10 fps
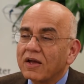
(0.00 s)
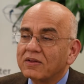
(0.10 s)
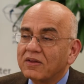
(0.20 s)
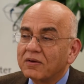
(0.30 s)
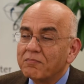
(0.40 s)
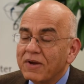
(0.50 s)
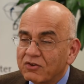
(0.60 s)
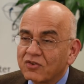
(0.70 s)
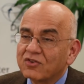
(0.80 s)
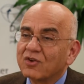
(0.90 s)
the
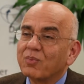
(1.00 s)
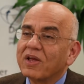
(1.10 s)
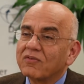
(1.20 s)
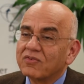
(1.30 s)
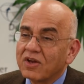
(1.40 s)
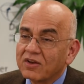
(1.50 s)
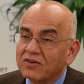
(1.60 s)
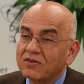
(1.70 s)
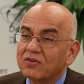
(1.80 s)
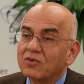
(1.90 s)
measures that we have
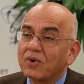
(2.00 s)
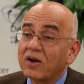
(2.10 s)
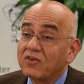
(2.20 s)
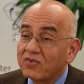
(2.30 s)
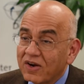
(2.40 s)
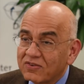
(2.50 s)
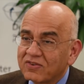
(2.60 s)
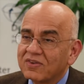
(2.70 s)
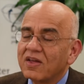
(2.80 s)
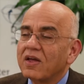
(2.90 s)
taken to address